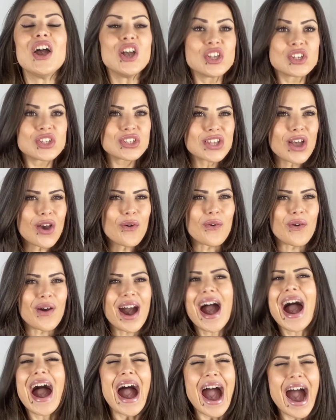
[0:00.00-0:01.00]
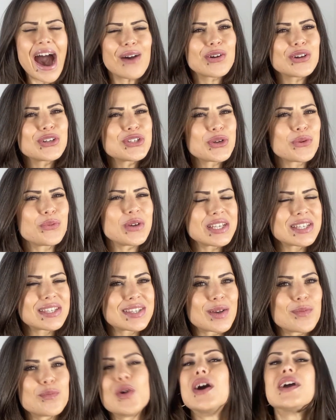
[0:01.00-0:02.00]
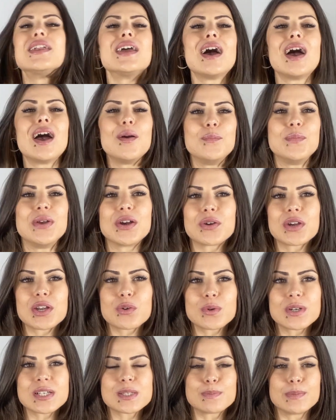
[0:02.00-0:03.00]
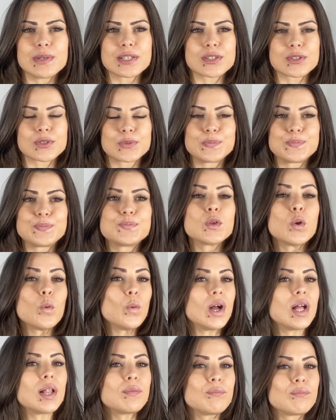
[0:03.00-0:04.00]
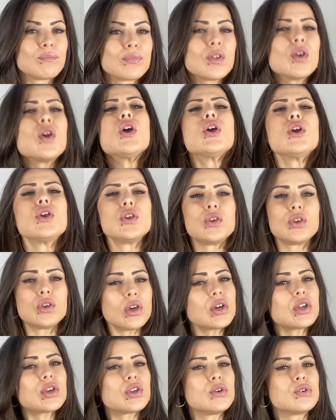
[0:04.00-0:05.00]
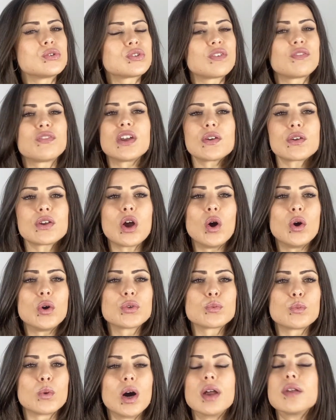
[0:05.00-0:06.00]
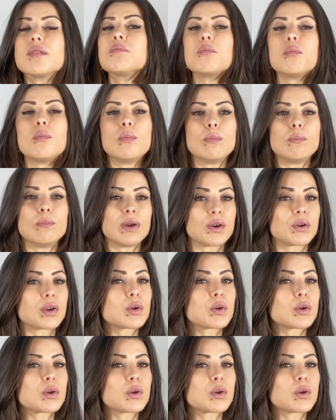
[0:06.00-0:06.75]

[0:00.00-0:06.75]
So how could you wish someone a Merry Christmas? Well, you could use the very old one, Merry